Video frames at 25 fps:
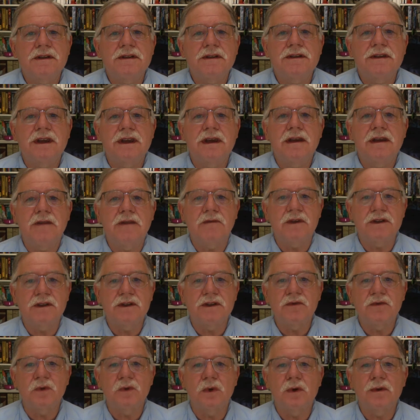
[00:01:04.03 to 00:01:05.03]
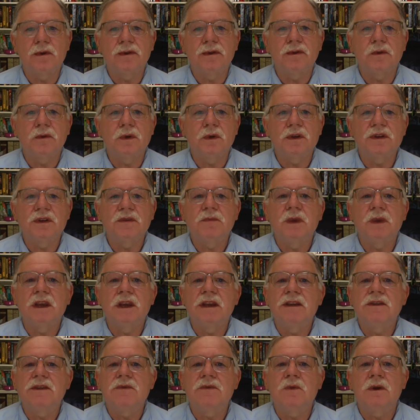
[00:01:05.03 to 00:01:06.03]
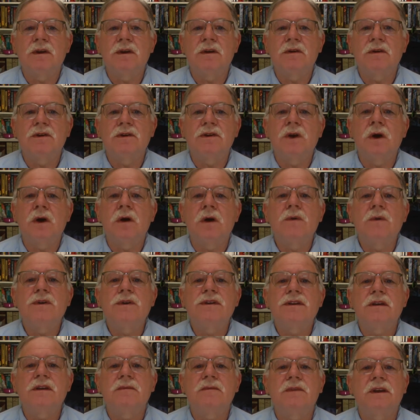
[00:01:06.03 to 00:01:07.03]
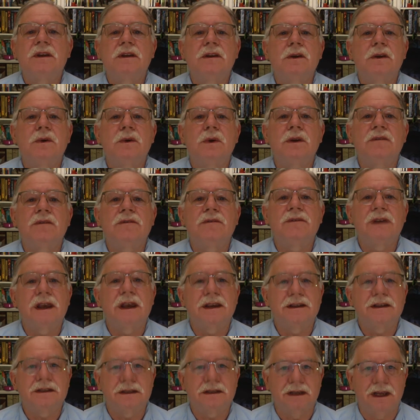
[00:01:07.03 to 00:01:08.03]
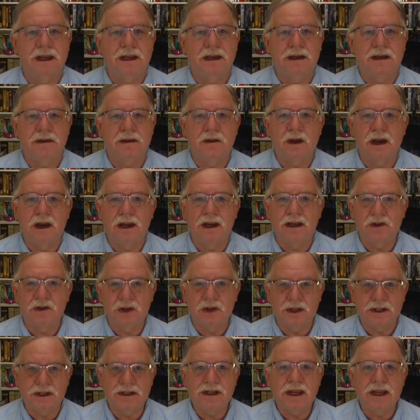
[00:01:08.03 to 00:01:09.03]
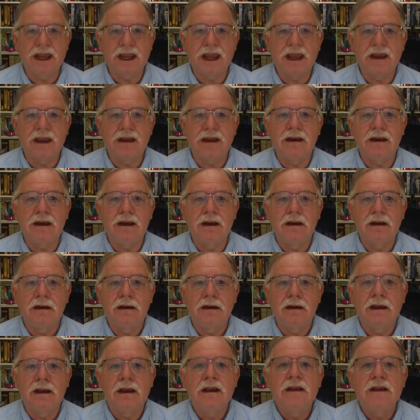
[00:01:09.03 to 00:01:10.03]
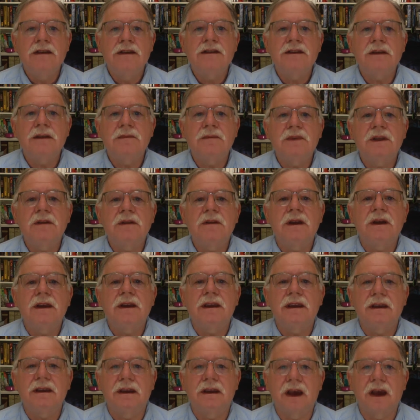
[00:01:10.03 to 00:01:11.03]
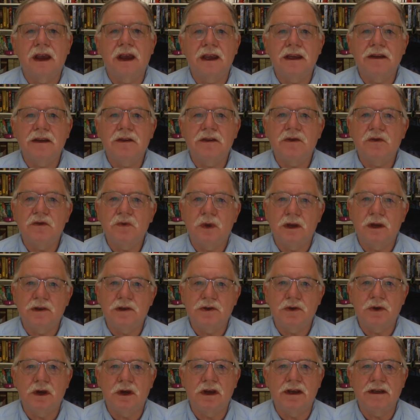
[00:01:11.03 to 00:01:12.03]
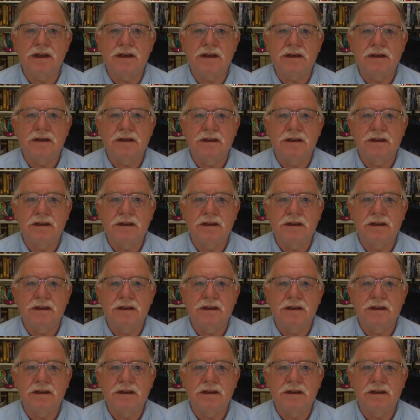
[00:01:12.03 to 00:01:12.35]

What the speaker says: that of a stroll through a space where there's always something new and fascinating lying just ahead, something like a guided treasure hunt.